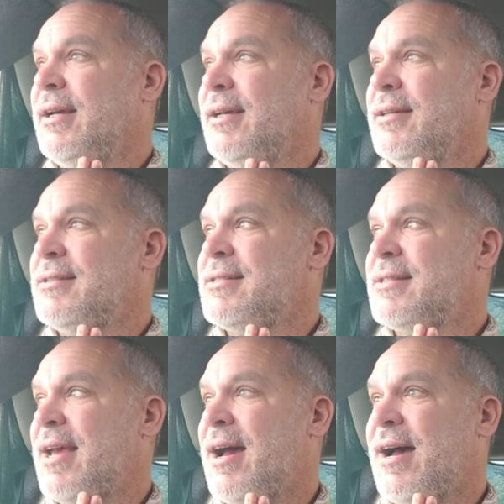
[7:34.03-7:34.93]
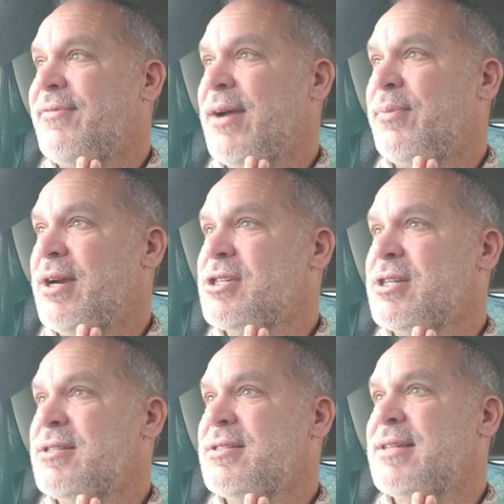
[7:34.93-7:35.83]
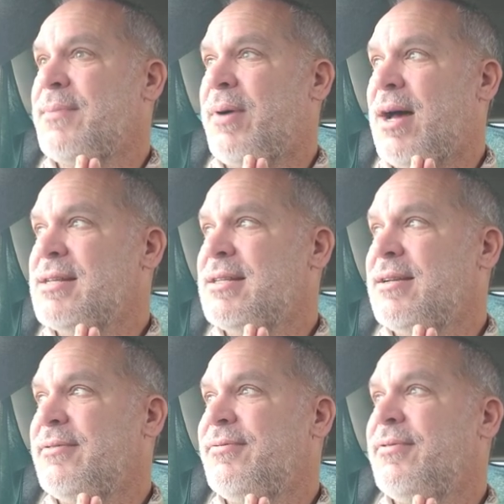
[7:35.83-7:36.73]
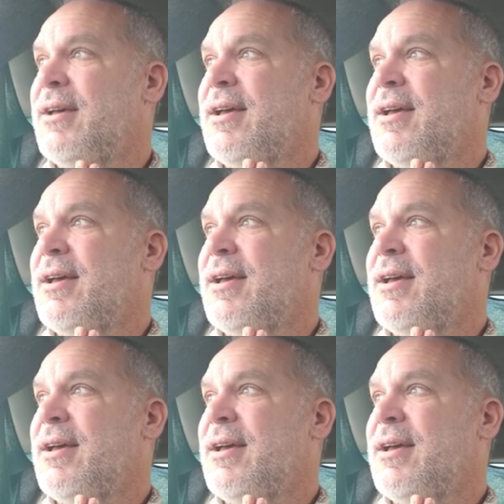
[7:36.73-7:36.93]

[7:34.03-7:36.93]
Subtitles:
And stay high vibration, stay positive.